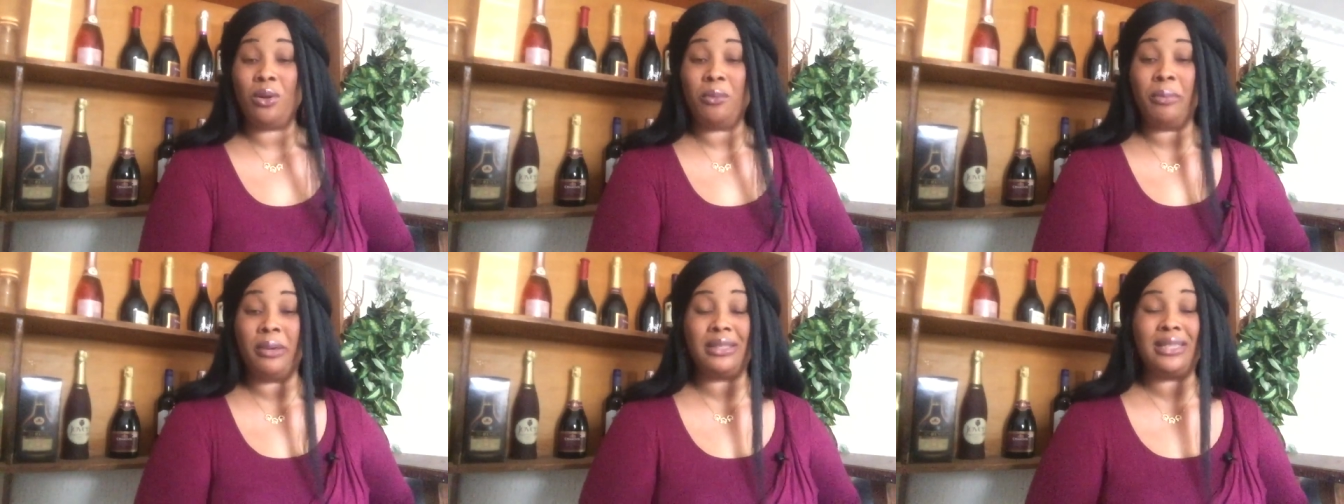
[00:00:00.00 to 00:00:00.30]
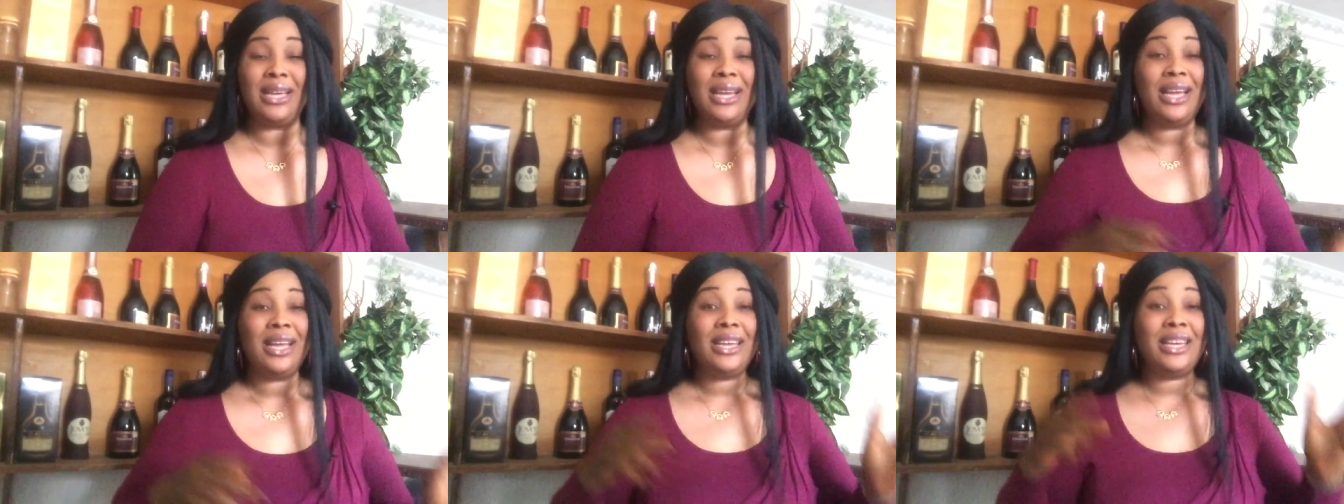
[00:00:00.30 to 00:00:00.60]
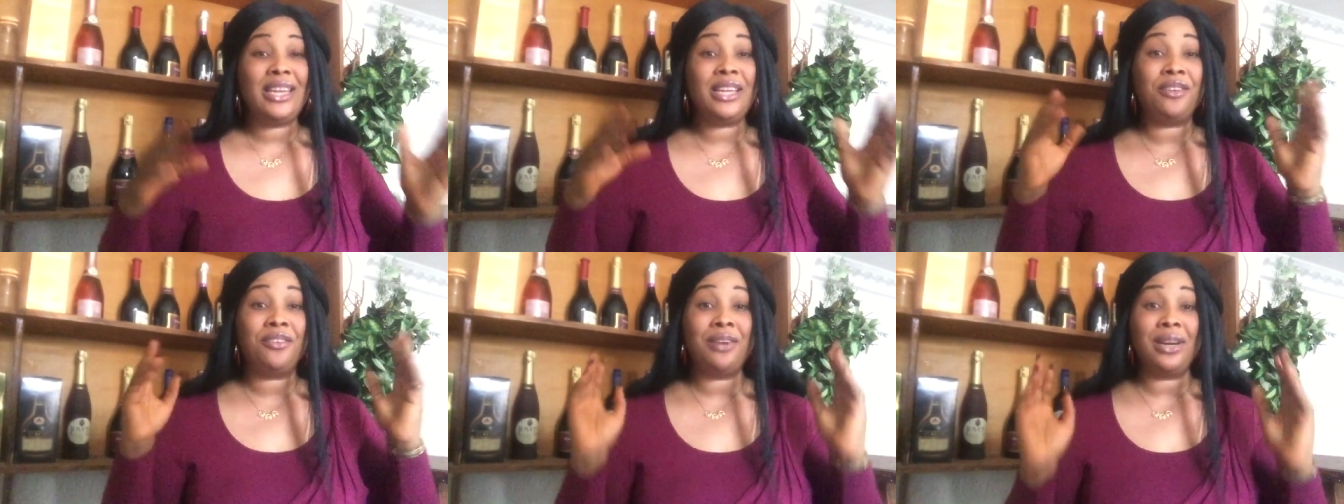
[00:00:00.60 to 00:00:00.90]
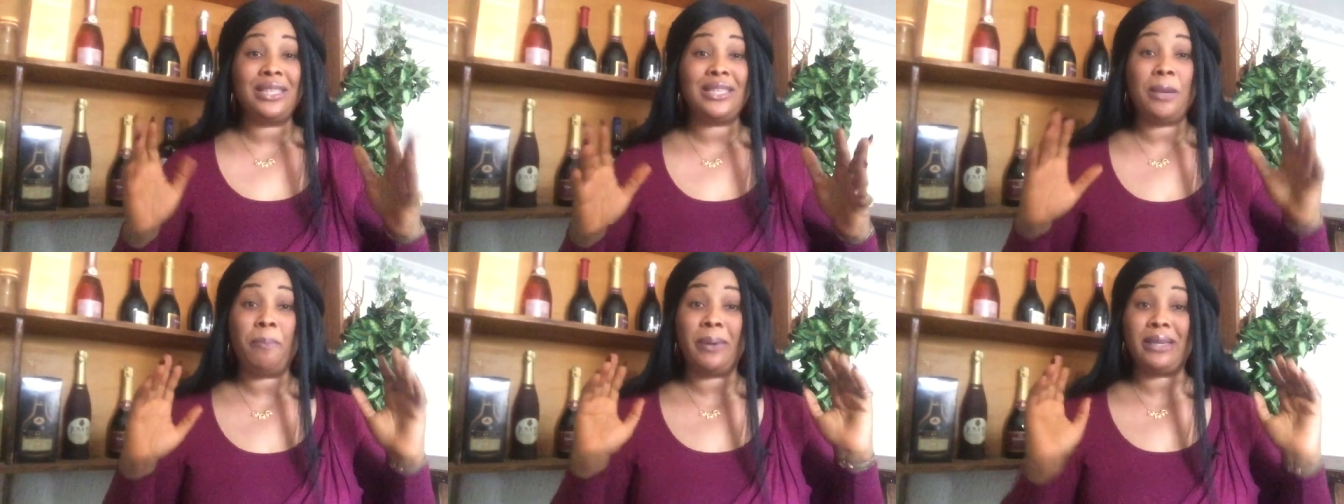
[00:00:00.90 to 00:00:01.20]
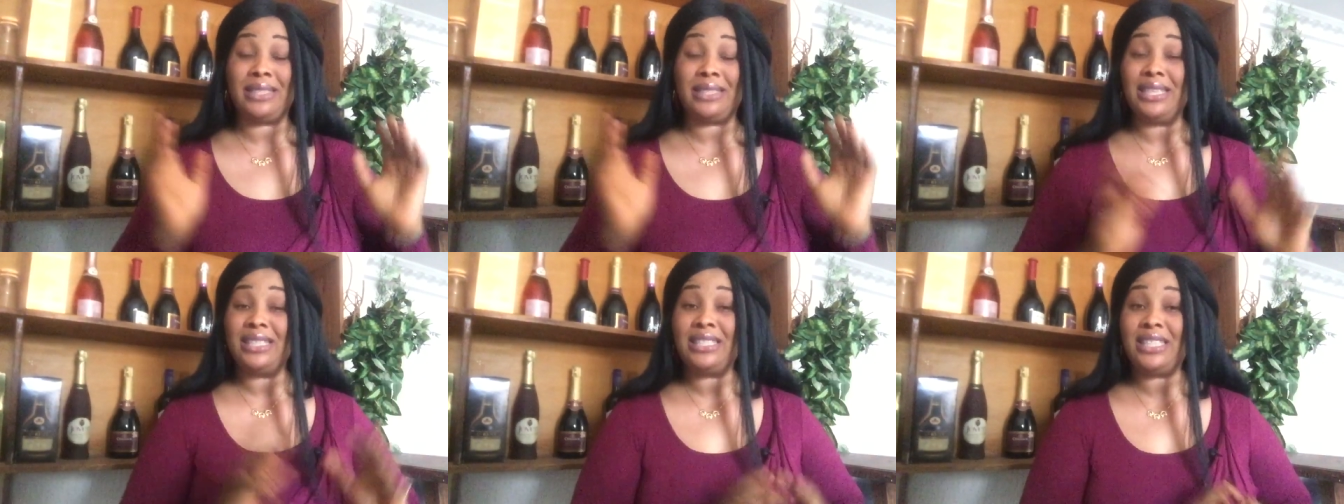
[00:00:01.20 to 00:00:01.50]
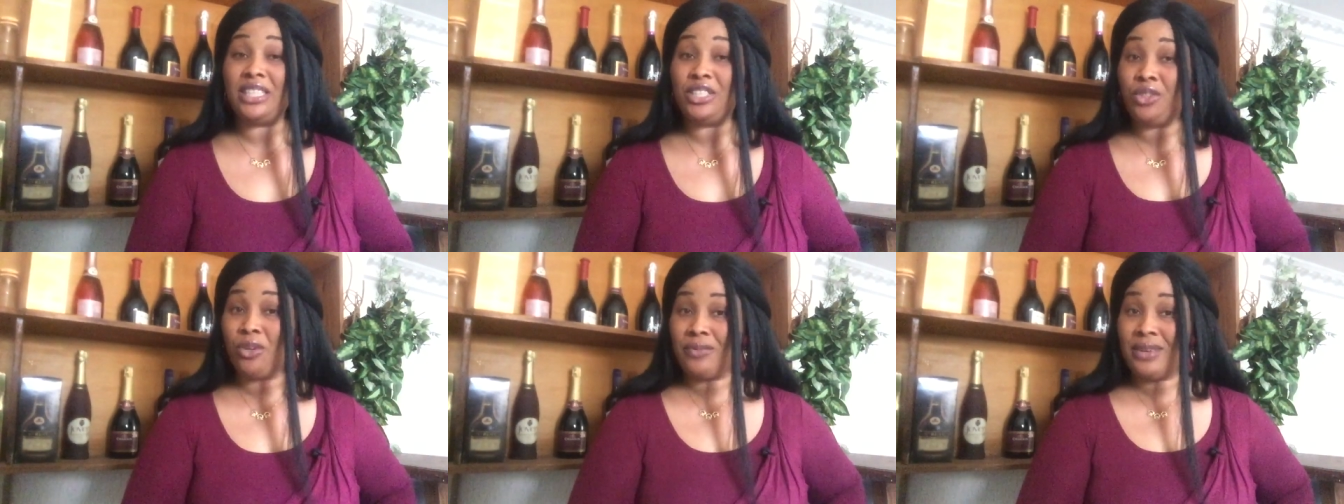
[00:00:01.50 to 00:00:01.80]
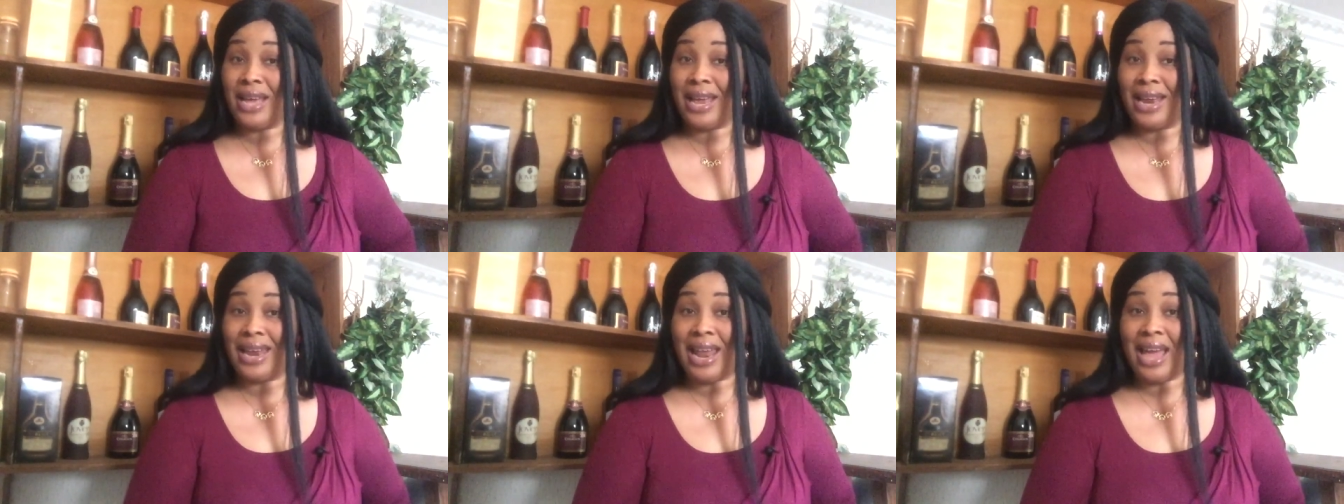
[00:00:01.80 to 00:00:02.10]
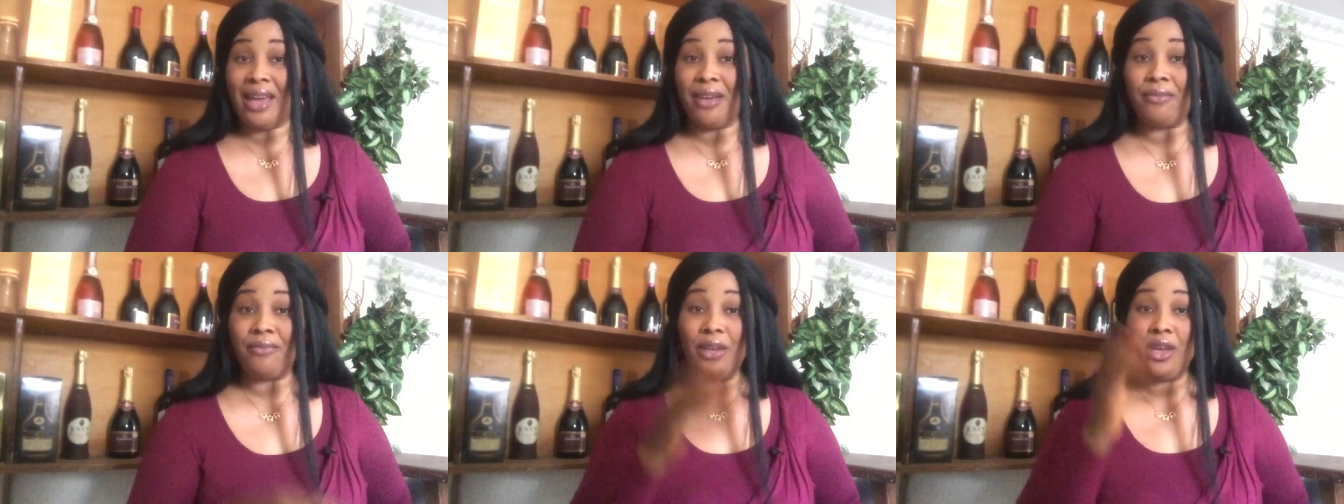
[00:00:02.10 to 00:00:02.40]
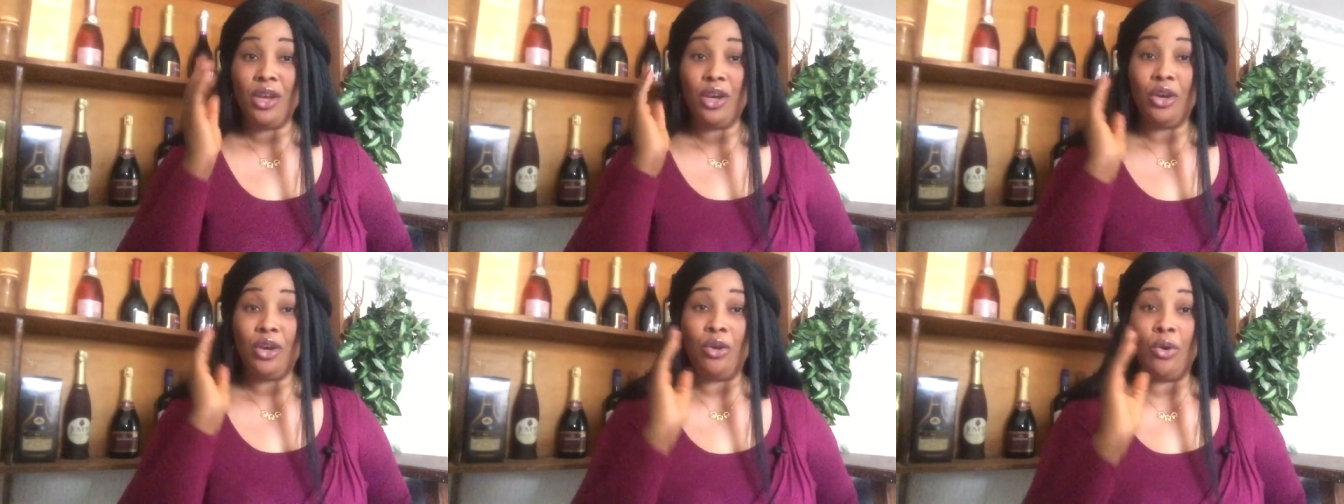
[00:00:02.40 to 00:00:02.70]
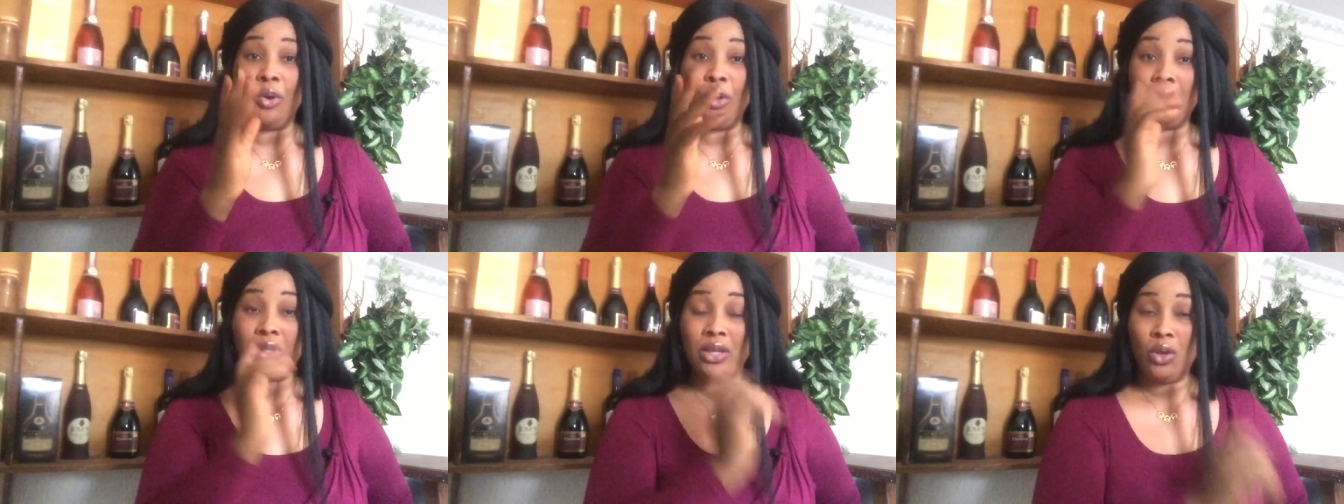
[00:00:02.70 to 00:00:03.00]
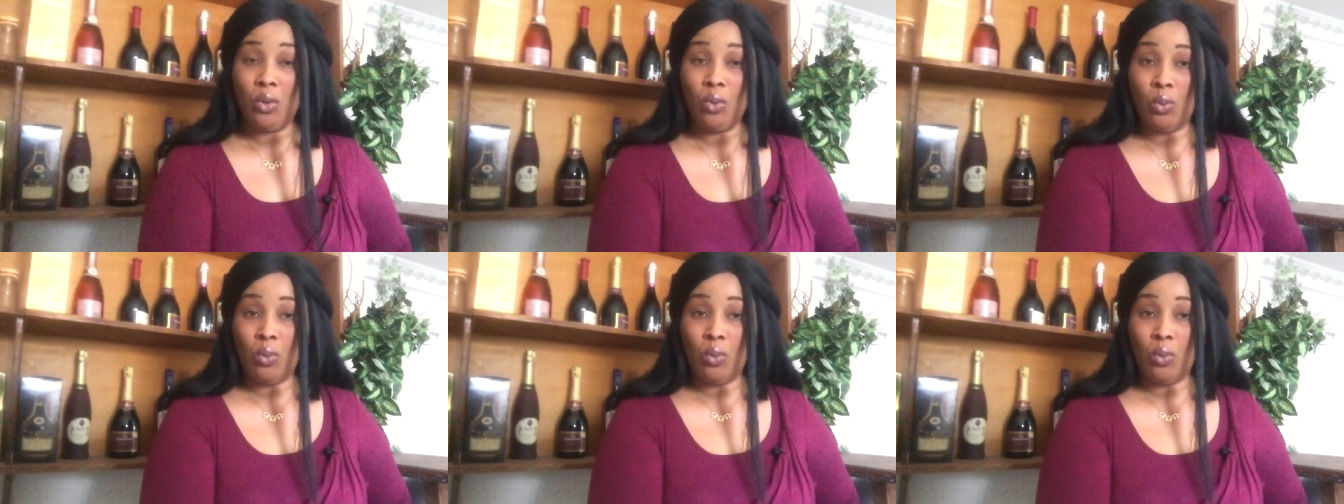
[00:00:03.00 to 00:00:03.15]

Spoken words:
but the greater percentage of their life goes